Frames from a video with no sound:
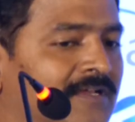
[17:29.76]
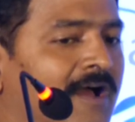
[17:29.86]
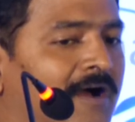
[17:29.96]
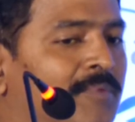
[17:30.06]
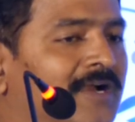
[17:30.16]

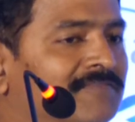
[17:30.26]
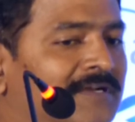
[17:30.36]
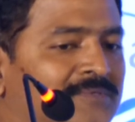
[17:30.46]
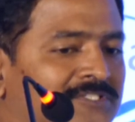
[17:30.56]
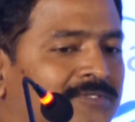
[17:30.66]
Apart
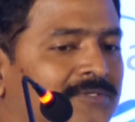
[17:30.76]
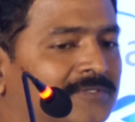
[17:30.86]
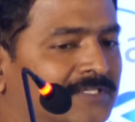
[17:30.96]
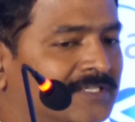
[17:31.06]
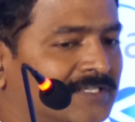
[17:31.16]
from ISRO,
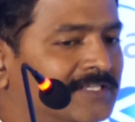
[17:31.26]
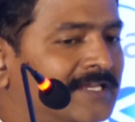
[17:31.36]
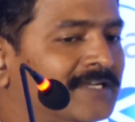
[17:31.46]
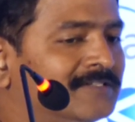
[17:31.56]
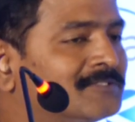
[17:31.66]
he
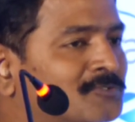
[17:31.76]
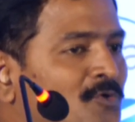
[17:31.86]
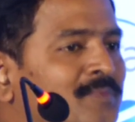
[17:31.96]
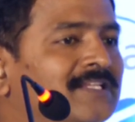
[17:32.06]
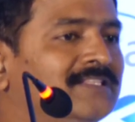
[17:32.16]
had so
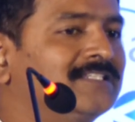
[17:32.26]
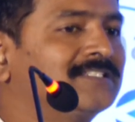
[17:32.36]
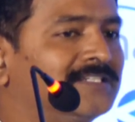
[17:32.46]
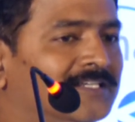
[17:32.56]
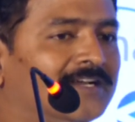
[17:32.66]
many things,
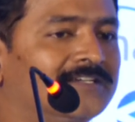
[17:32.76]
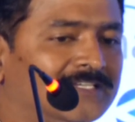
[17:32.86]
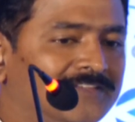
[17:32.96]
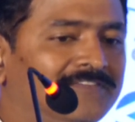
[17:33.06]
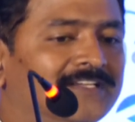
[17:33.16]

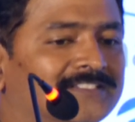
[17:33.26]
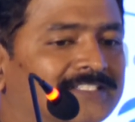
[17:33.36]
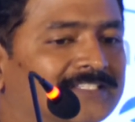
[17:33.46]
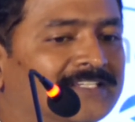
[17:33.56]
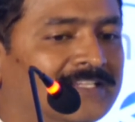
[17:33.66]

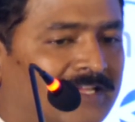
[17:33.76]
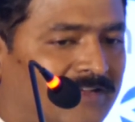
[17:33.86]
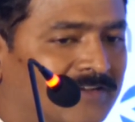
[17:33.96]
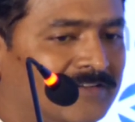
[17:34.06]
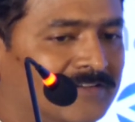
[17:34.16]
defense,
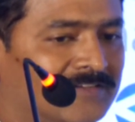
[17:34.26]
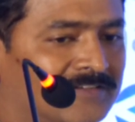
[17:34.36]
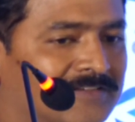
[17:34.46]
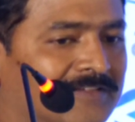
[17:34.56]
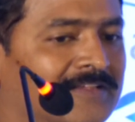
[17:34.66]

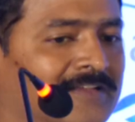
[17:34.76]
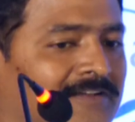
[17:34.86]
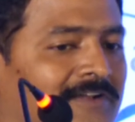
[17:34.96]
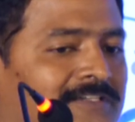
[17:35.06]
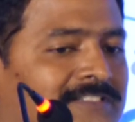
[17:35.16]

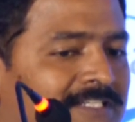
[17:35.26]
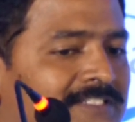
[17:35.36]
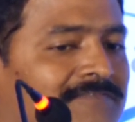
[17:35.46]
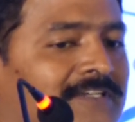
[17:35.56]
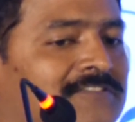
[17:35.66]
not just
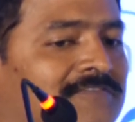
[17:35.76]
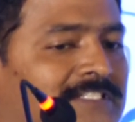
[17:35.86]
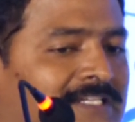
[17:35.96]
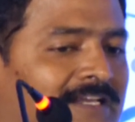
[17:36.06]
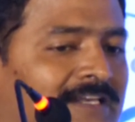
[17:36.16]
defense,
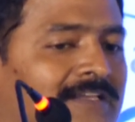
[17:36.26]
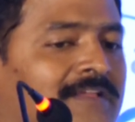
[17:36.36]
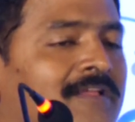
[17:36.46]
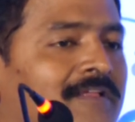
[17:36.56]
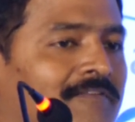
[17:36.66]
physical,
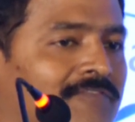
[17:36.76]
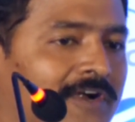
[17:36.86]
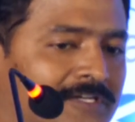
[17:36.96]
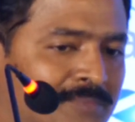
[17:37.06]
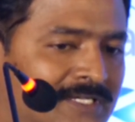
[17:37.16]

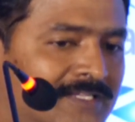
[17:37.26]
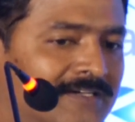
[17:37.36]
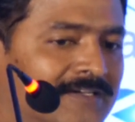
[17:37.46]
heartbeat,